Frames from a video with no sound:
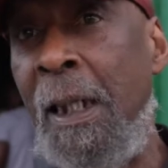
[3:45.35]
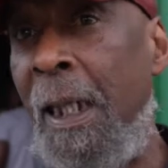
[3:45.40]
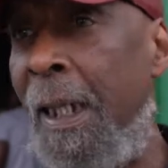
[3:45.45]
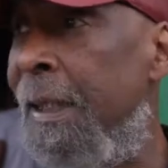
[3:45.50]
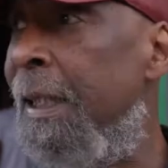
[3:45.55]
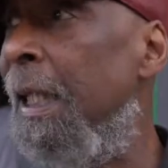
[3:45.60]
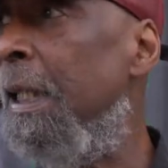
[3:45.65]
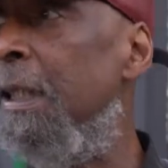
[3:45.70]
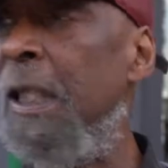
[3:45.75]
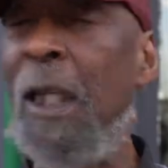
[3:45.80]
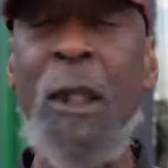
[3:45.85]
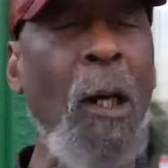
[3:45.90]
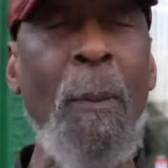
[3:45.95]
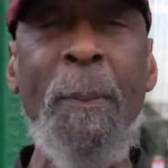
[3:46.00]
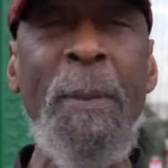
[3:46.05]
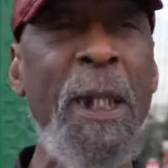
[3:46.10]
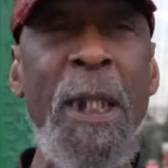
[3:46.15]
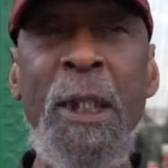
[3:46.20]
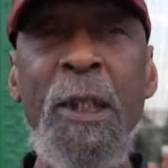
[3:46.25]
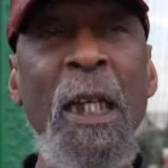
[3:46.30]
It is a
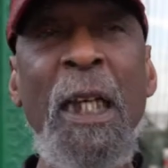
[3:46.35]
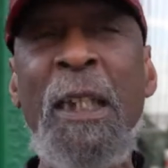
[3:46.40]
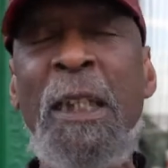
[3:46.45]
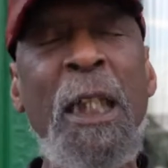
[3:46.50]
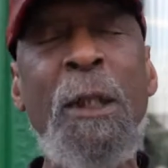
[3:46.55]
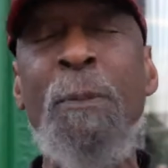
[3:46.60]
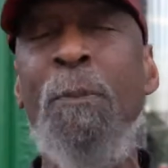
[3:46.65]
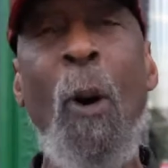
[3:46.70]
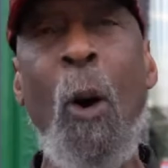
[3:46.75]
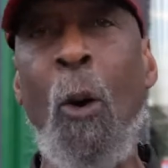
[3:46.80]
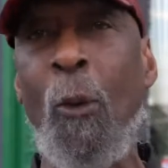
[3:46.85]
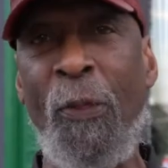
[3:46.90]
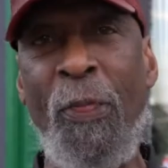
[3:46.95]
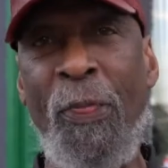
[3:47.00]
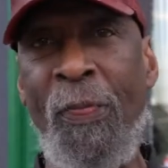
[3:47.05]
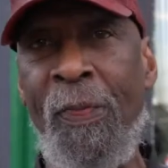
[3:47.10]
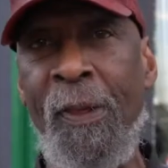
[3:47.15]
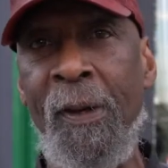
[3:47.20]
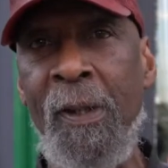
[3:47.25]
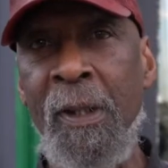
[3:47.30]
combination, it is both.
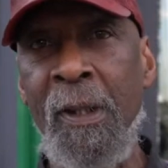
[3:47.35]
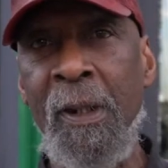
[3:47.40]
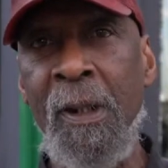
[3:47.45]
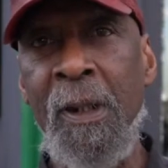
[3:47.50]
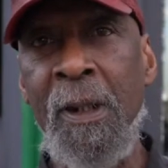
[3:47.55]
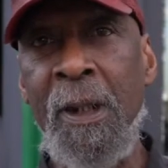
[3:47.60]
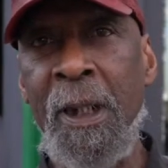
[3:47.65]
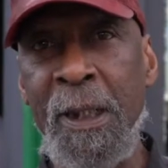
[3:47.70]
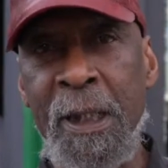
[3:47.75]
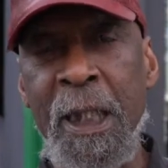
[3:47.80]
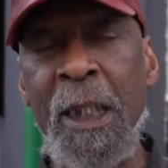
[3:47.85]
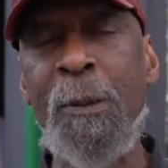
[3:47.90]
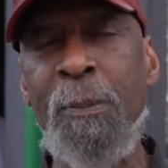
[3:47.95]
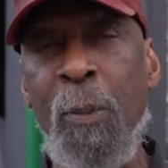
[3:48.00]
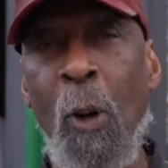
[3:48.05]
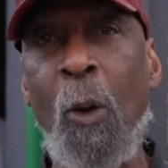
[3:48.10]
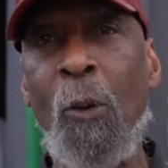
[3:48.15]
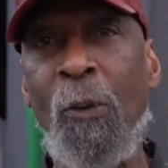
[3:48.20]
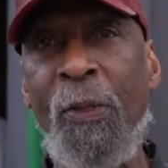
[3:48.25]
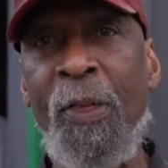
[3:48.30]
It is
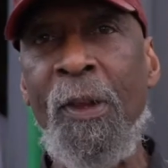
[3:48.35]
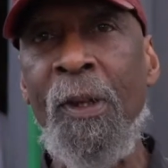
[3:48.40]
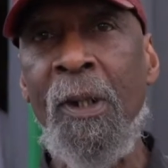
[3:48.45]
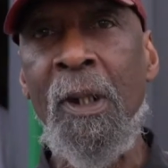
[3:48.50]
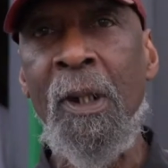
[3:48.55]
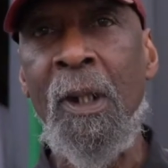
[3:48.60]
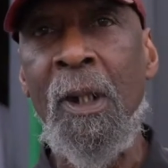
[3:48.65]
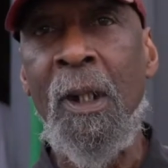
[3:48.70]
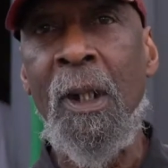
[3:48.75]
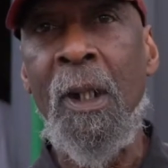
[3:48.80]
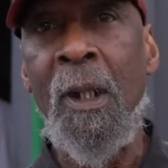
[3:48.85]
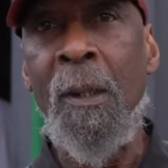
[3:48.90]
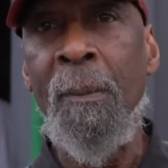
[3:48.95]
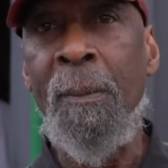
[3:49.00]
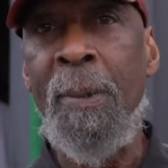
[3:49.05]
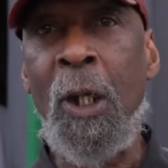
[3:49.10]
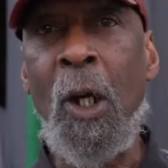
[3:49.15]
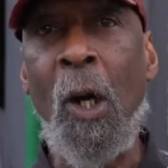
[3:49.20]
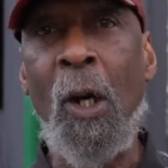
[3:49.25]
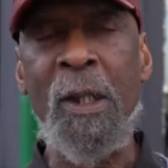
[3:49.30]
both.
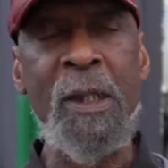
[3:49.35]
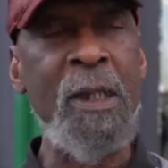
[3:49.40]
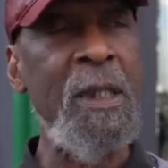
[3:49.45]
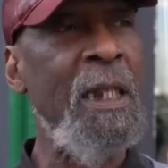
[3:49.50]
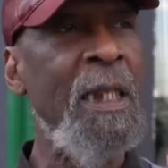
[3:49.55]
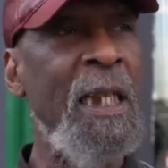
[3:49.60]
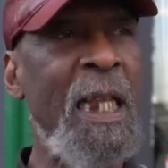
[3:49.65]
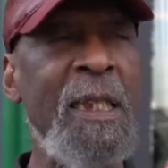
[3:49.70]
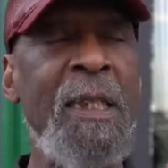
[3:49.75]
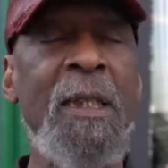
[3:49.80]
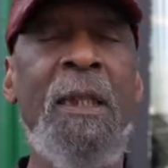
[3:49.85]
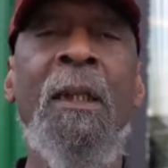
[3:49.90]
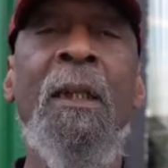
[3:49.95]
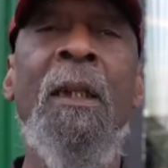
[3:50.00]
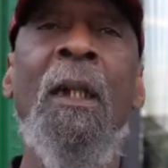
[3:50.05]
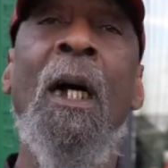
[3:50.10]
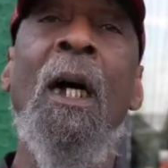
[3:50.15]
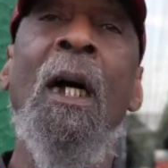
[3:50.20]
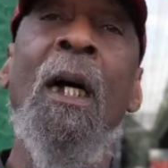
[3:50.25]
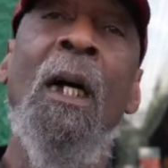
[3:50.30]
Because, listen,
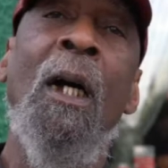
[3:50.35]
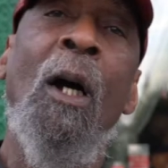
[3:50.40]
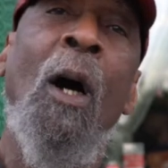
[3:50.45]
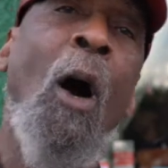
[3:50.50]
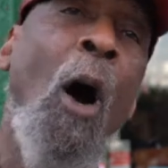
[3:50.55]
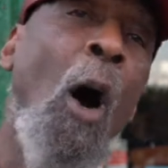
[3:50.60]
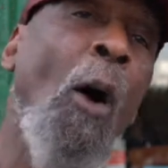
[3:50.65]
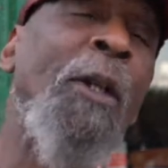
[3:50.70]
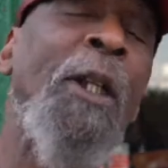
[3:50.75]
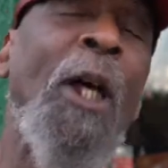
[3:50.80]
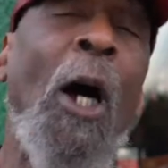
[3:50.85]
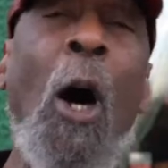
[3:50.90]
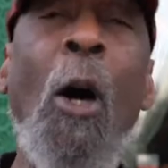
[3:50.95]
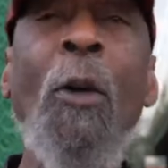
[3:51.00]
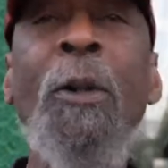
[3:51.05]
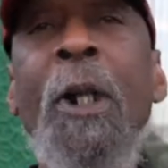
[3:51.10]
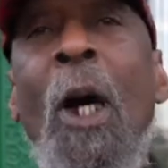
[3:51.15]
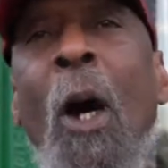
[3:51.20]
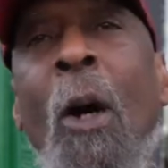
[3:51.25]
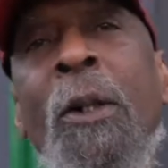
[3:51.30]
how did
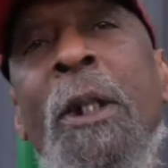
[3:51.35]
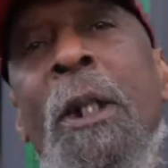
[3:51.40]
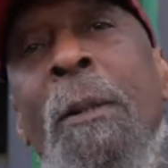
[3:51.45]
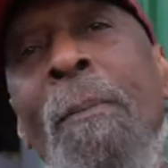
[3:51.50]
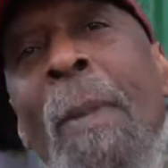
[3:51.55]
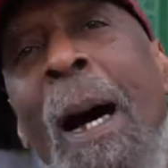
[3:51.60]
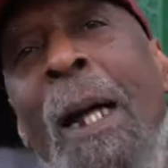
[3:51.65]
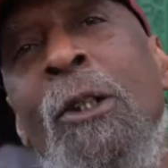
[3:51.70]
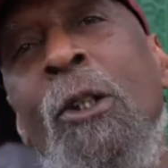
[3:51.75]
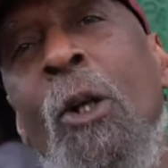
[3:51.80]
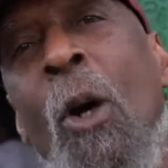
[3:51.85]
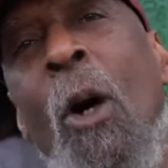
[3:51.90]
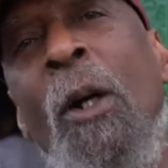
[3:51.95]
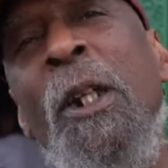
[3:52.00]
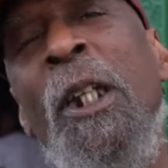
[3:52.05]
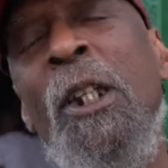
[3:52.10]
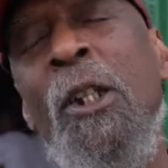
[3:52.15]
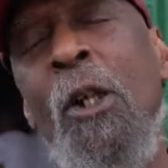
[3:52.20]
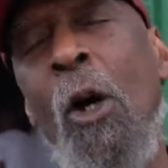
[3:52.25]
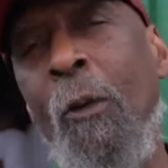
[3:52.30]

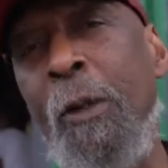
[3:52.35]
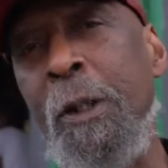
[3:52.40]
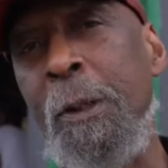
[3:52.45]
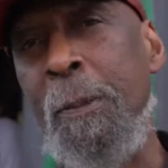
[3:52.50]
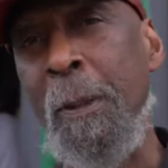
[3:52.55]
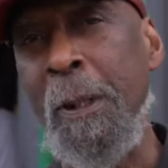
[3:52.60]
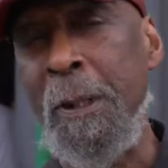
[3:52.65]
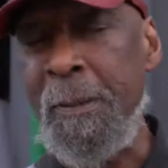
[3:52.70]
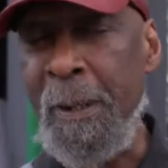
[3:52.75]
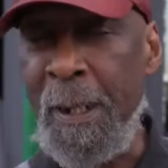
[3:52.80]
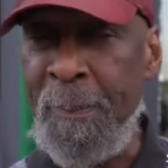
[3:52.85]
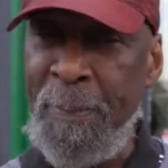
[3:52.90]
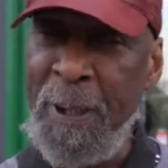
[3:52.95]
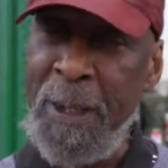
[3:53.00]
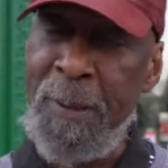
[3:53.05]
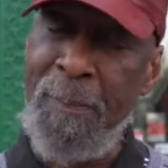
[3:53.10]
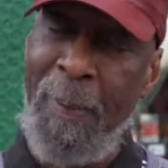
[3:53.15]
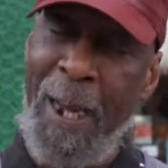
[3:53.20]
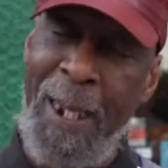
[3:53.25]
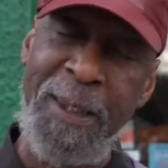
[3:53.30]
Norwich
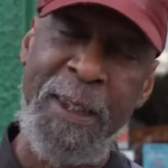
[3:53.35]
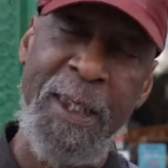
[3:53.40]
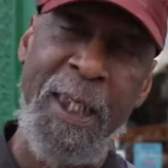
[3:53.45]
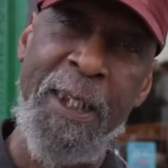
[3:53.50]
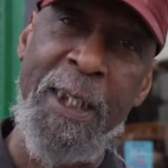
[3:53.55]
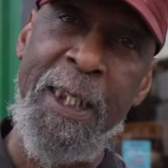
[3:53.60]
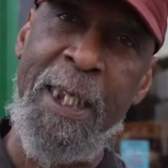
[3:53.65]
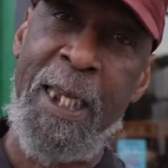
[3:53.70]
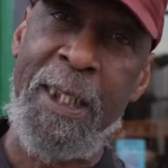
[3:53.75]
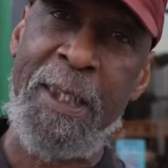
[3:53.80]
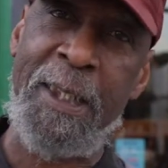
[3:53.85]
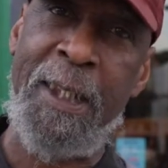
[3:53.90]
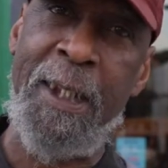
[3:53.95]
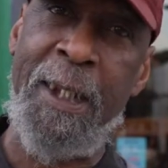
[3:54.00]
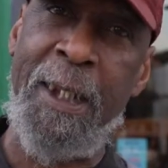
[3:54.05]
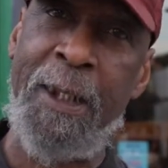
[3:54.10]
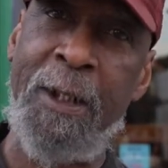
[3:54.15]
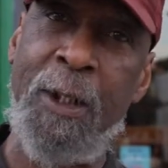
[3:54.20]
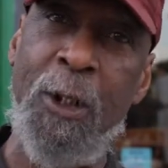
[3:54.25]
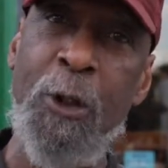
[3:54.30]
beat Man City
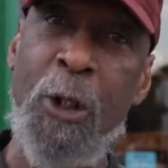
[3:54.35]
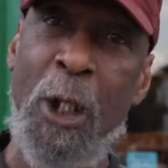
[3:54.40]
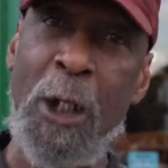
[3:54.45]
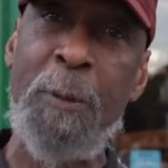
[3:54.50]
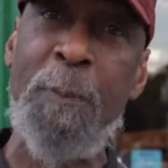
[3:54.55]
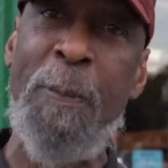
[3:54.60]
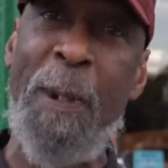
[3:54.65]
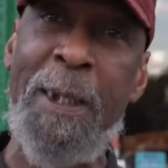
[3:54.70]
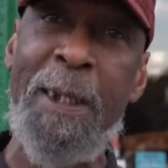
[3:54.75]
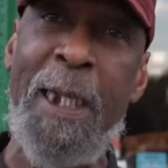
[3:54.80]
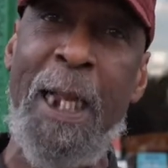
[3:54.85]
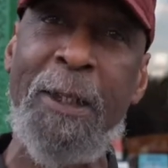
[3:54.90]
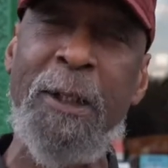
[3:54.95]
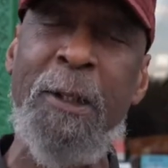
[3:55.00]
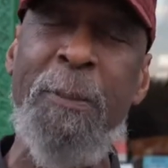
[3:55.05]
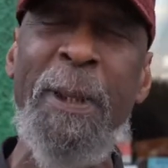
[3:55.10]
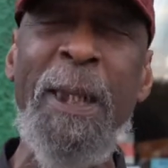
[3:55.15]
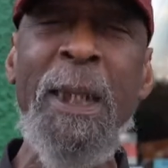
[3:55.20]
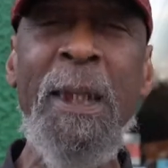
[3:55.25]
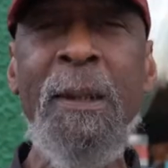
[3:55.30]
yesterday? Can you explain that
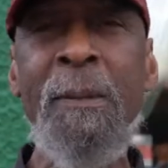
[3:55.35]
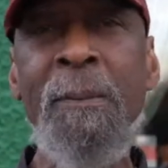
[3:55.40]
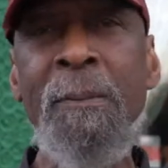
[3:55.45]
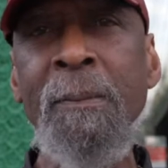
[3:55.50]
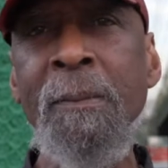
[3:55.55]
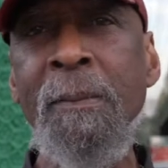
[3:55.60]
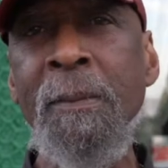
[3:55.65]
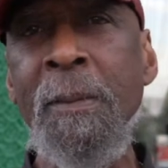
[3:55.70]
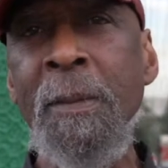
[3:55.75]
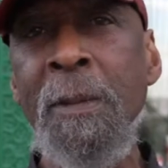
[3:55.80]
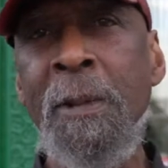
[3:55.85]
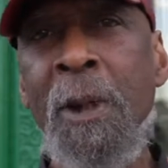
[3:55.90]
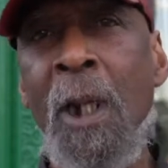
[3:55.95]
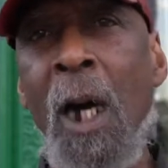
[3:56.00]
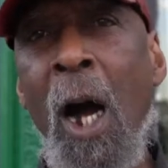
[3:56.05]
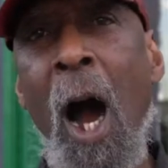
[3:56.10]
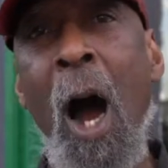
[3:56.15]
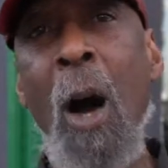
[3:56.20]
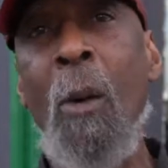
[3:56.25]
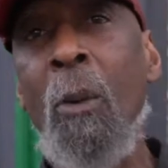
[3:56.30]
to me?
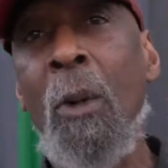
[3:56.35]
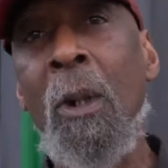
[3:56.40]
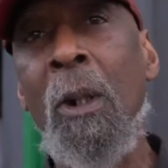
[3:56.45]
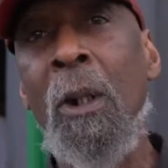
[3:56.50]
How?